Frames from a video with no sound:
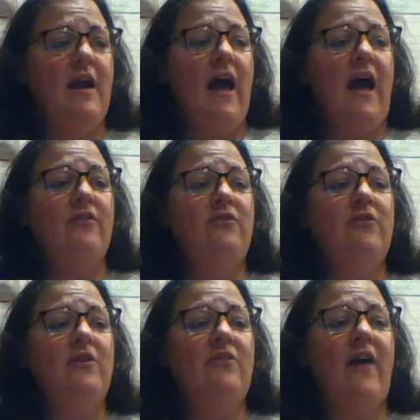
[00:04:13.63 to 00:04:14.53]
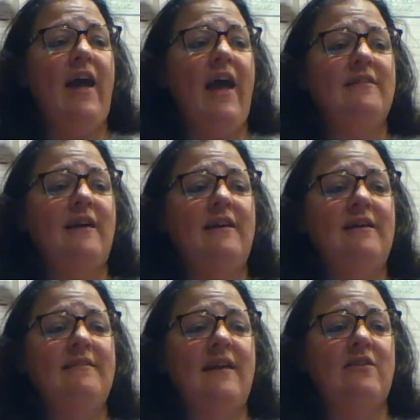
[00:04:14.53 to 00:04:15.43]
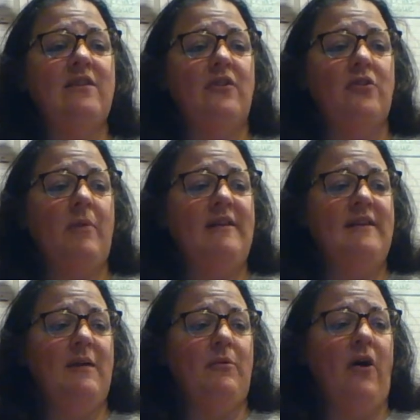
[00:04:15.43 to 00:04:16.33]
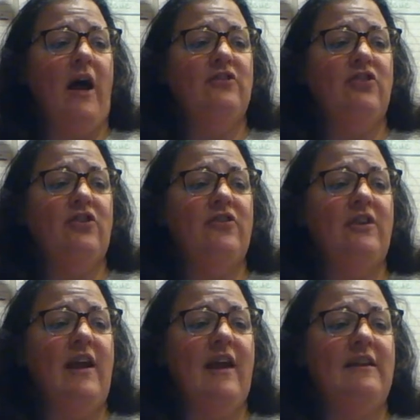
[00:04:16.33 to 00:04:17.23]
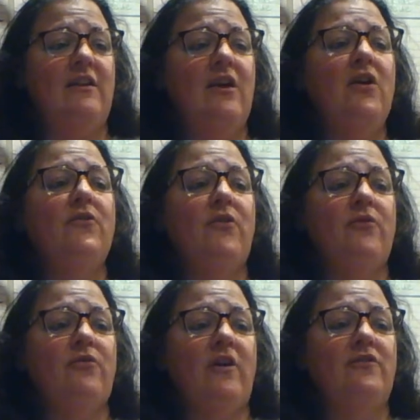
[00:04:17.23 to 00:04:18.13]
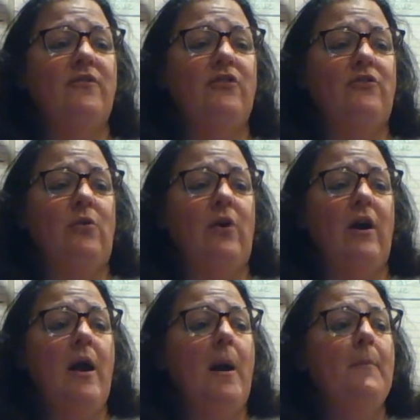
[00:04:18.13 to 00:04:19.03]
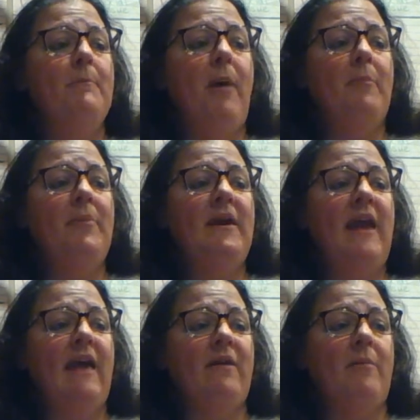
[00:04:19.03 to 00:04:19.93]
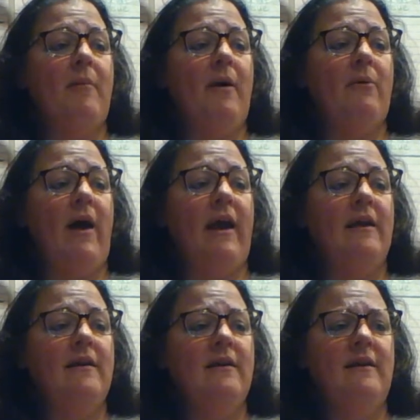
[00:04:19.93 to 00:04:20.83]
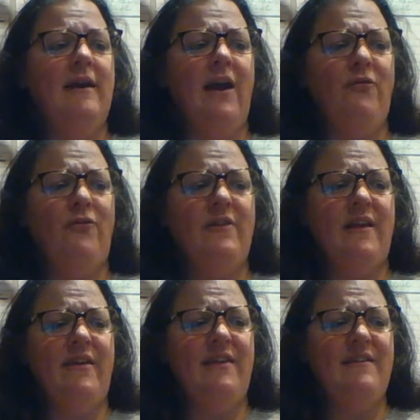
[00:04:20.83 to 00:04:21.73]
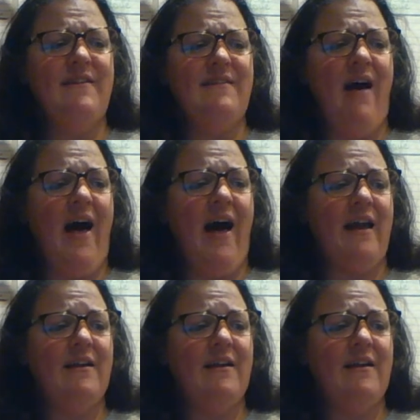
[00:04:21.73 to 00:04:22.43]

As soon as I had Lucky settled under my table, I turned and headed for the front of the store, bumping Caleb on my way. Careful, Lily, this is hot.